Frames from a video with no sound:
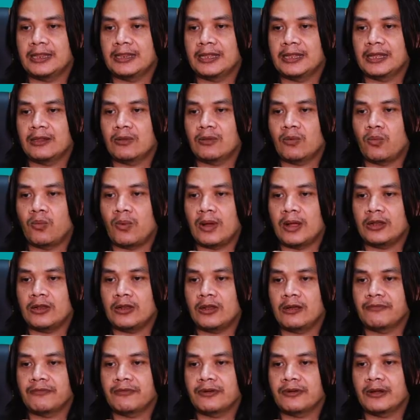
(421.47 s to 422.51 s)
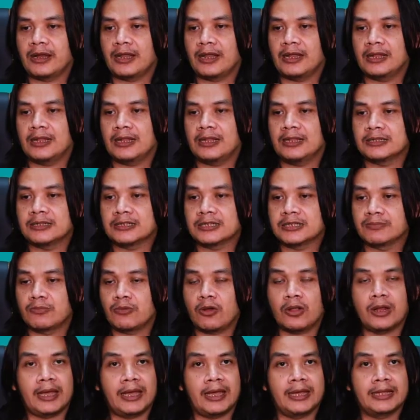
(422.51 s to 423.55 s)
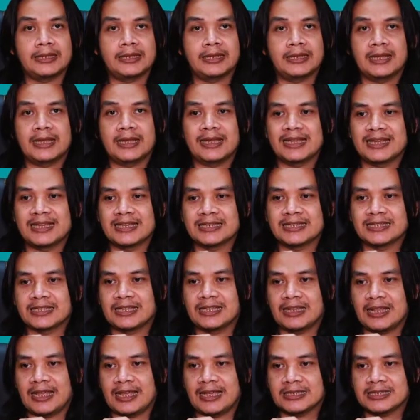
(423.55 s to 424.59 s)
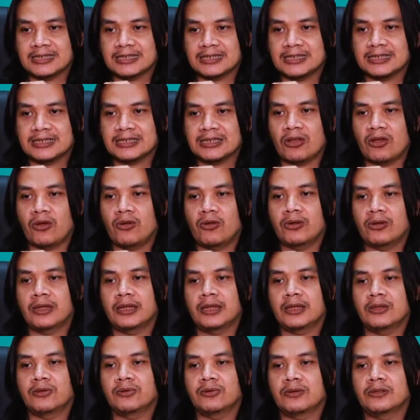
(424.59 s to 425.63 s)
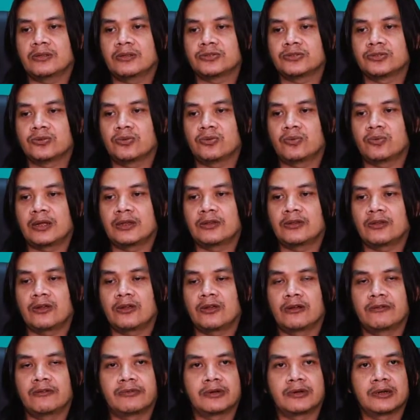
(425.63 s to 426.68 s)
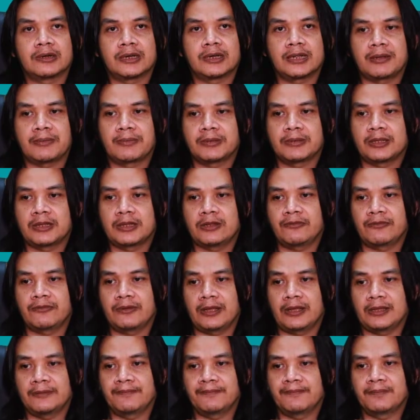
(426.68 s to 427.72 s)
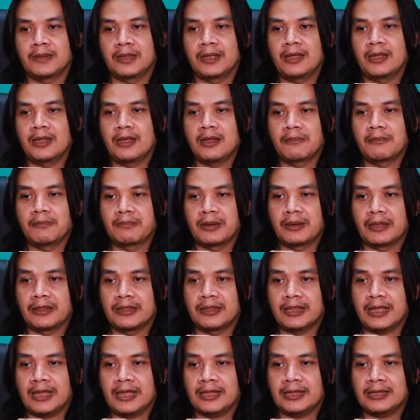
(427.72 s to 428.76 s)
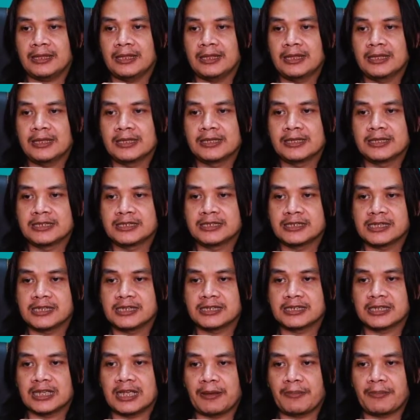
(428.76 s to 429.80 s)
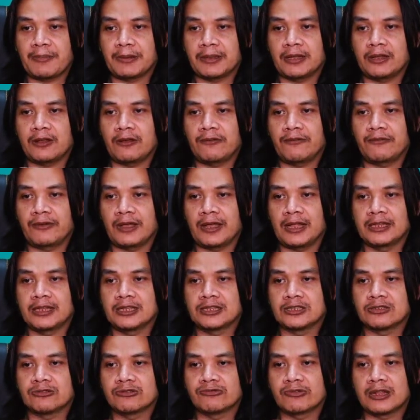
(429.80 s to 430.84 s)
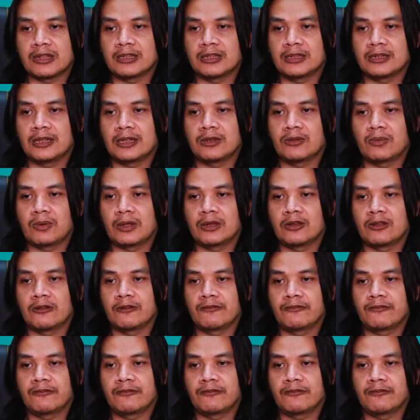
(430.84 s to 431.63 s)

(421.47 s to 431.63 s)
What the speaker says: then 1 over small n is less or equal to 1 over capital of N. But then, since capital of N is greater than 1